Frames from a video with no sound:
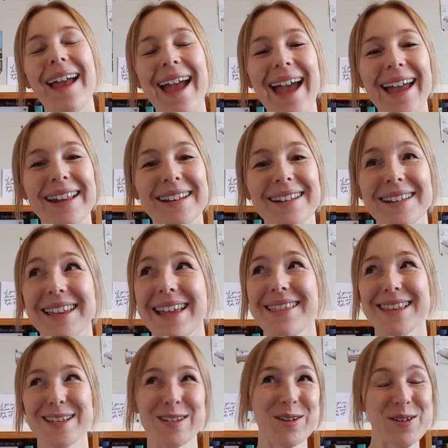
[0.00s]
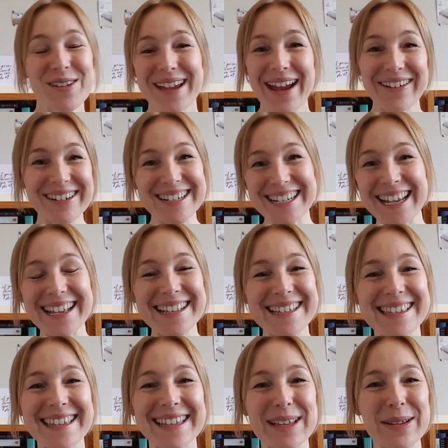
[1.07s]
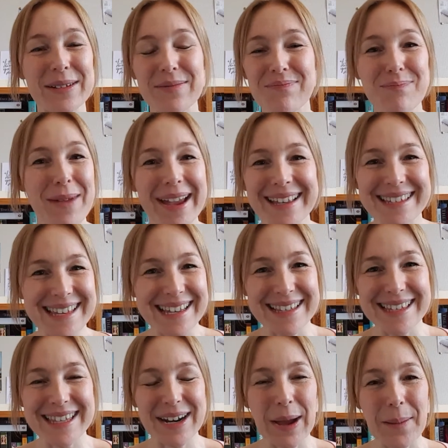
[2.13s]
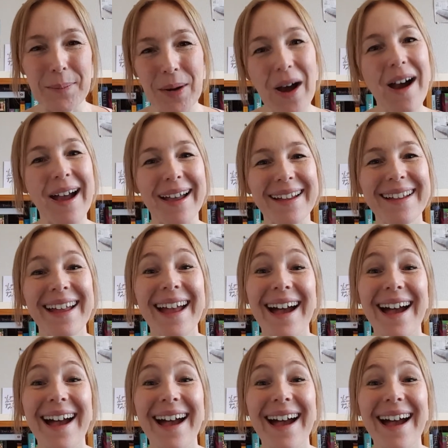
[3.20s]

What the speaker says: And then there's no guarantees that the magazines that I buy